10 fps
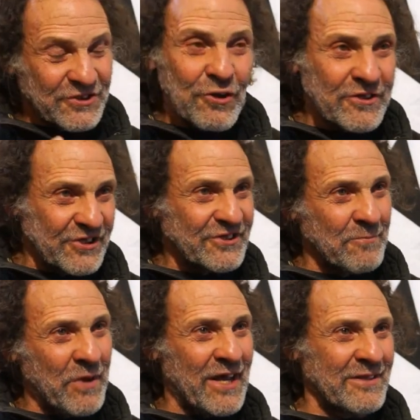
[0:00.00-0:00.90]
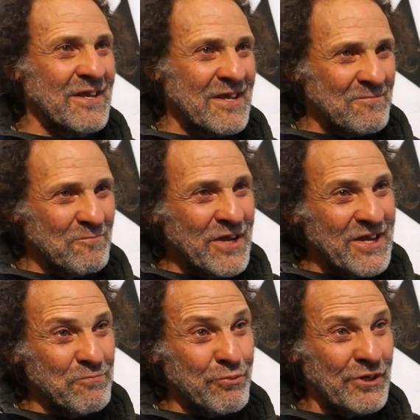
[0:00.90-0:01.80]
it's not just about
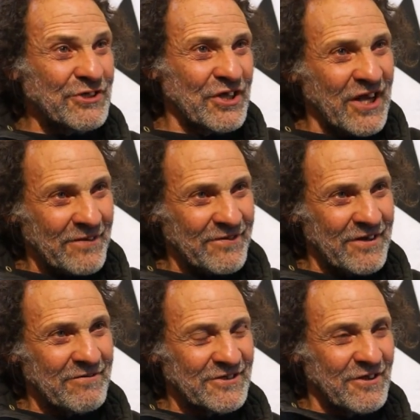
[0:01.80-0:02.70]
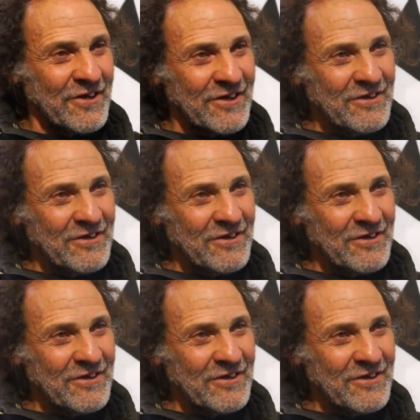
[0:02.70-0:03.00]
me preaching out there. It's like,